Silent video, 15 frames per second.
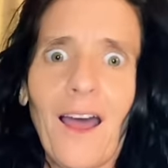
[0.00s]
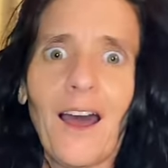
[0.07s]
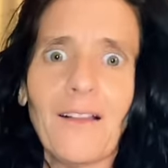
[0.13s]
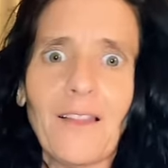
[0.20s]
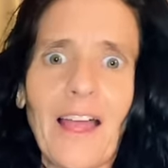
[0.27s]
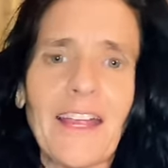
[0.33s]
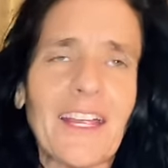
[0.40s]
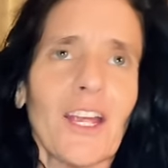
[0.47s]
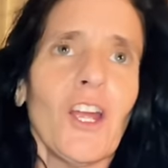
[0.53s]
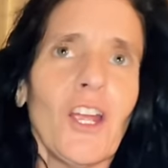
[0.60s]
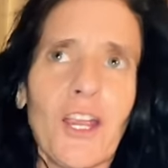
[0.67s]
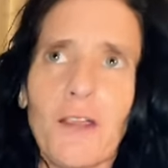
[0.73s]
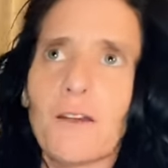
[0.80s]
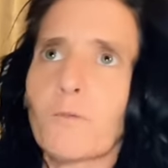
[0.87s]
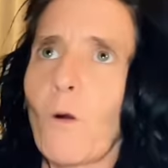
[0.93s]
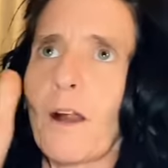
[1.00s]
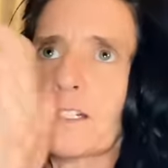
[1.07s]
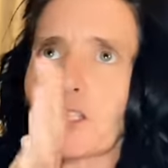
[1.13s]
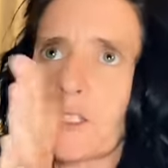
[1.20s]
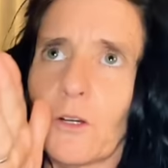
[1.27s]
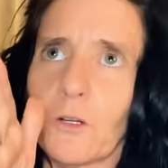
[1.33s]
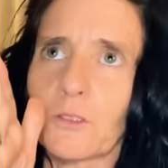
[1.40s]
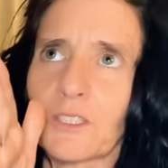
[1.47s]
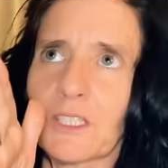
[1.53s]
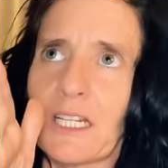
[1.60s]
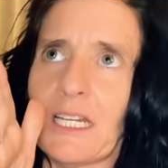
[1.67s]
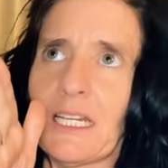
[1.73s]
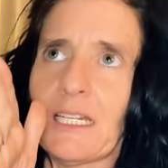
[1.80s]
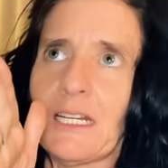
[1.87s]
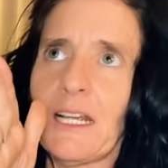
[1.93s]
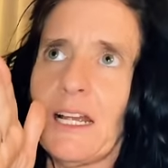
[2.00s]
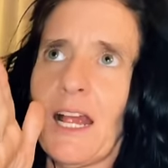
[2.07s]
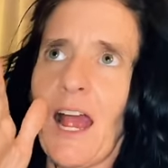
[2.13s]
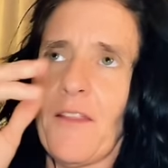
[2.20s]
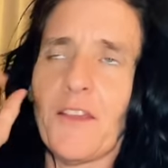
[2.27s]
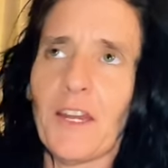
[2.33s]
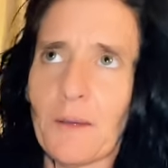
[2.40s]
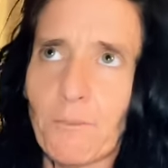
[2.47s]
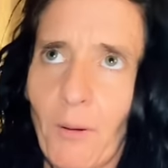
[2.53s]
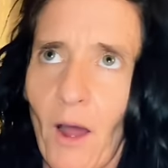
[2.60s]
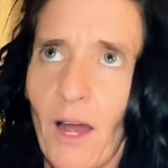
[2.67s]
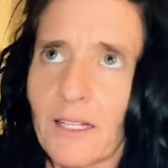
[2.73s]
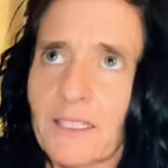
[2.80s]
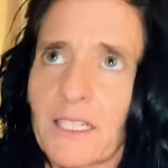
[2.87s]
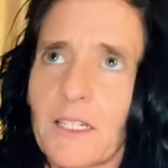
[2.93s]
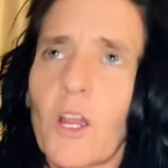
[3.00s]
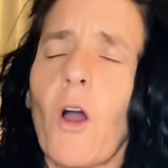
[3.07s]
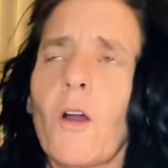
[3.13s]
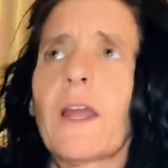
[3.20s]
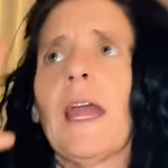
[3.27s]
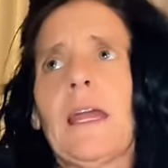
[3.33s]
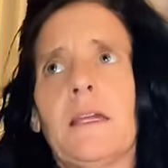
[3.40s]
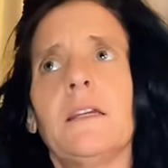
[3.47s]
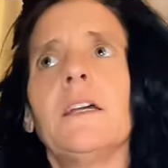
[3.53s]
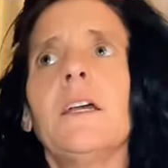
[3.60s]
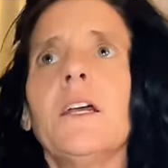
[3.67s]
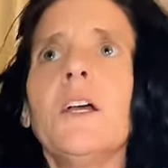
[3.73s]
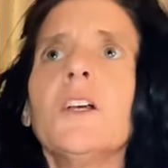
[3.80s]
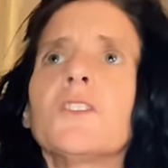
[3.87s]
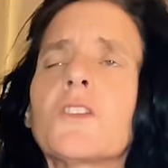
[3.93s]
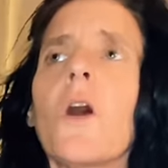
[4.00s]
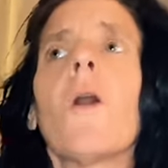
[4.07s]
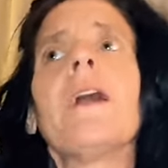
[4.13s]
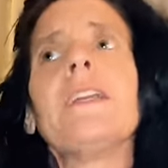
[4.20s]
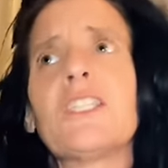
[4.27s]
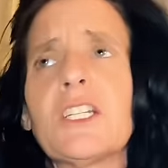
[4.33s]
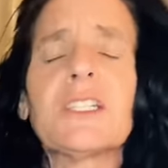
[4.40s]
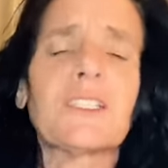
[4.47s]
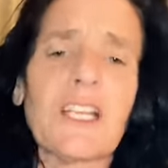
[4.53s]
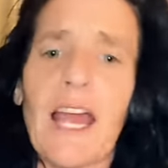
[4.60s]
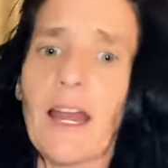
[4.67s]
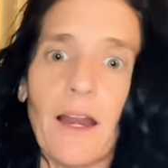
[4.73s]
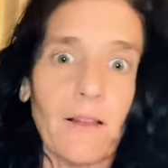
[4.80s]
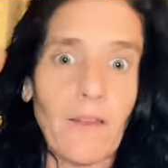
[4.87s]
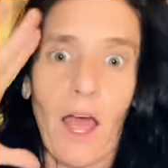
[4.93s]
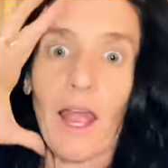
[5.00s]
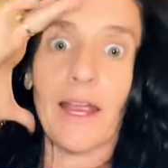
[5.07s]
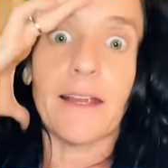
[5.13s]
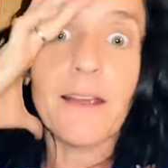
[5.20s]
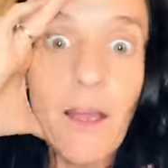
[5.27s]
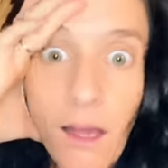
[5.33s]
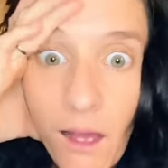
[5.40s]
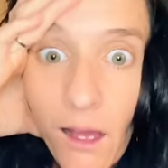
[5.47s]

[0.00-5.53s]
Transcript: like he watched the whole scene and then he paused and he go okay so he just said like